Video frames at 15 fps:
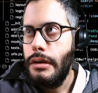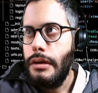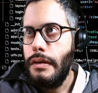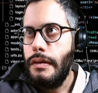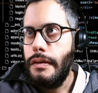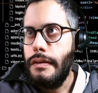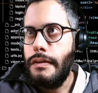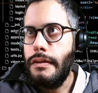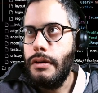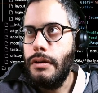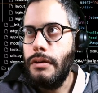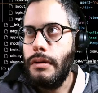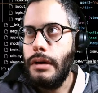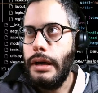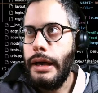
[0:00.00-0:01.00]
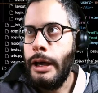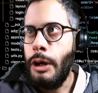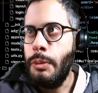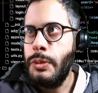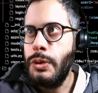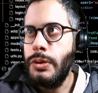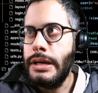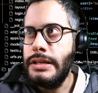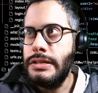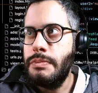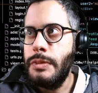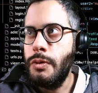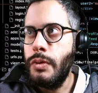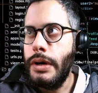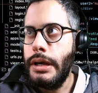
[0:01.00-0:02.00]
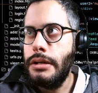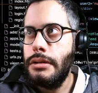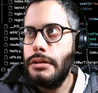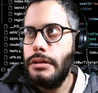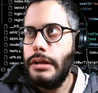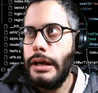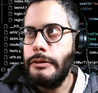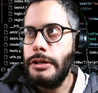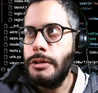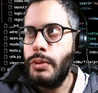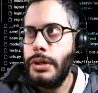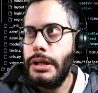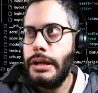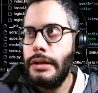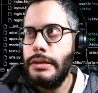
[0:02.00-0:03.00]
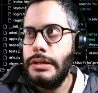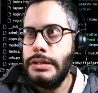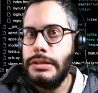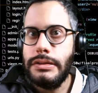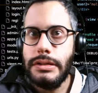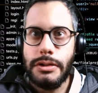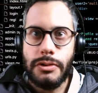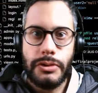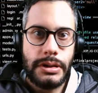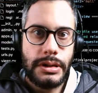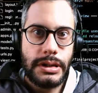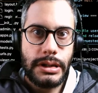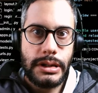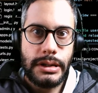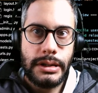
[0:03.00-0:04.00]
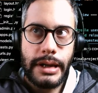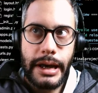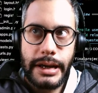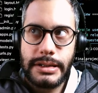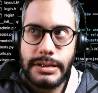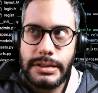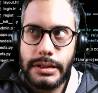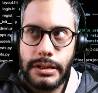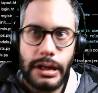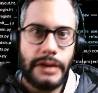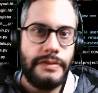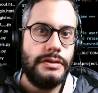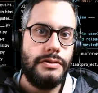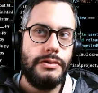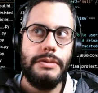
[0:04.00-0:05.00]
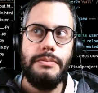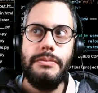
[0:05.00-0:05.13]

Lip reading: So I hope you guys be well, have a good weekend, and see you in the next live stream.